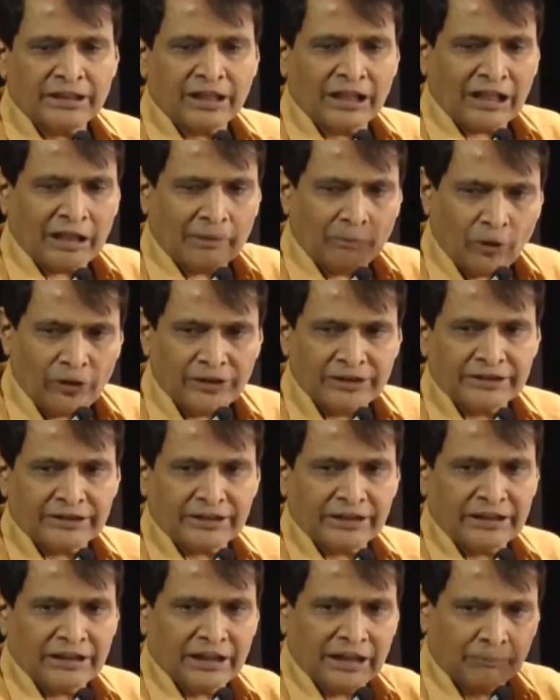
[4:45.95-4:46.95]
a
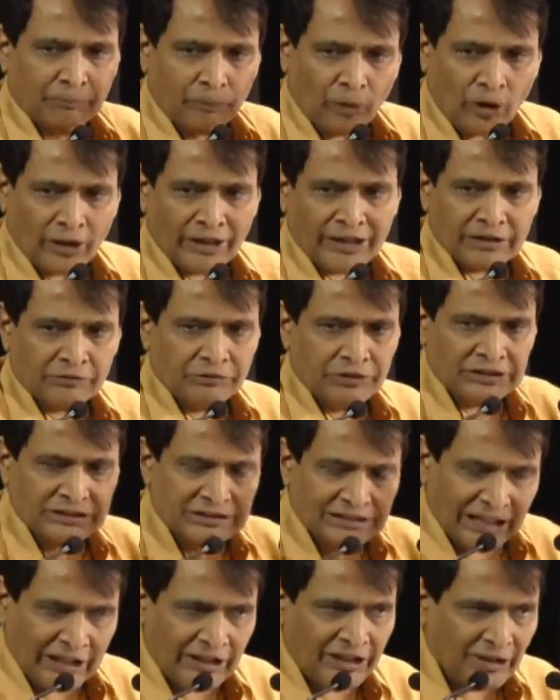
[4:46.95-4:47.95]
commodity, a product which is
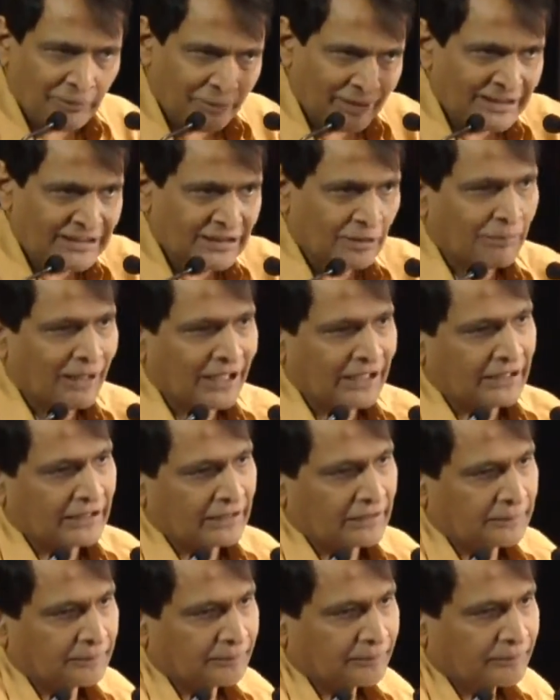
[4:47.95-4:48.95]
available in the market.